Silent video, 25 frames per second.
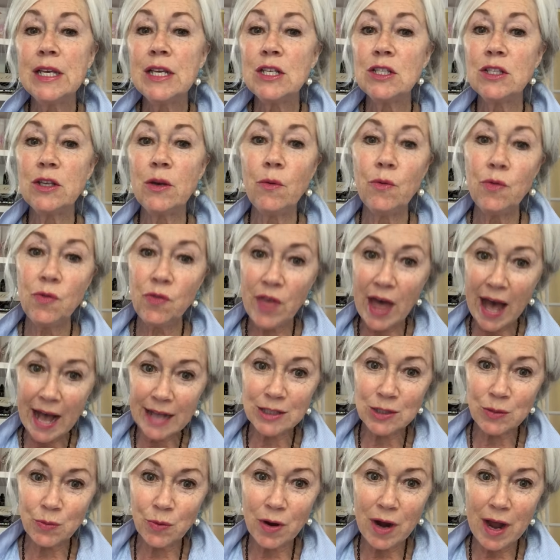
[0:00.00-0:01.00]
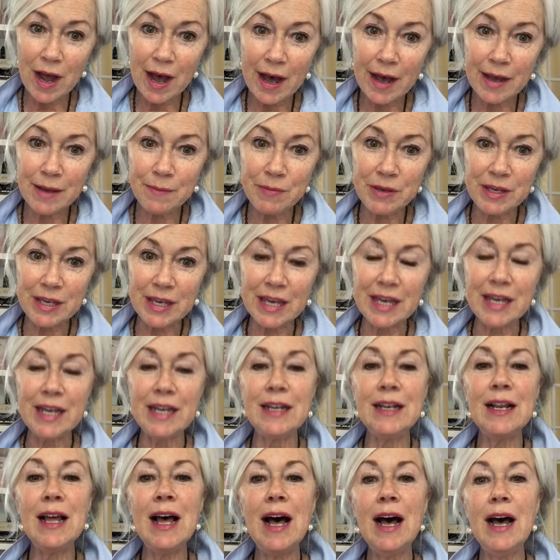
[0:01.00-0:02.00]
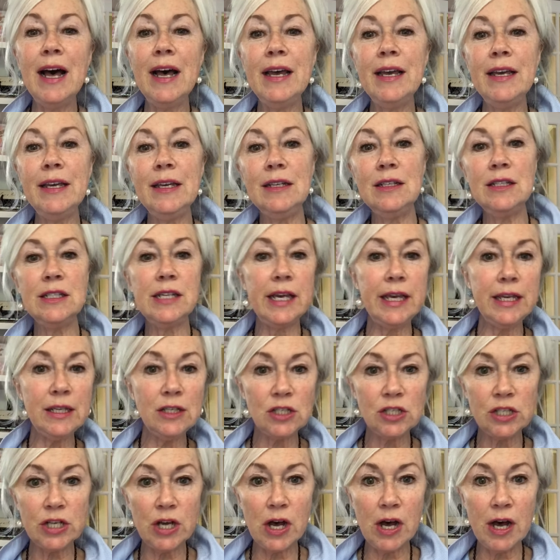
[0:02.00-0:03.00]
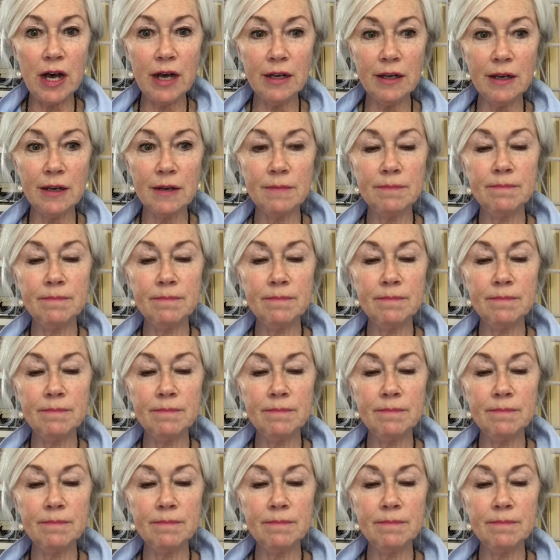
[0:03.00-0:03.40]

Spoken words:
So that's where I begin. I take stock.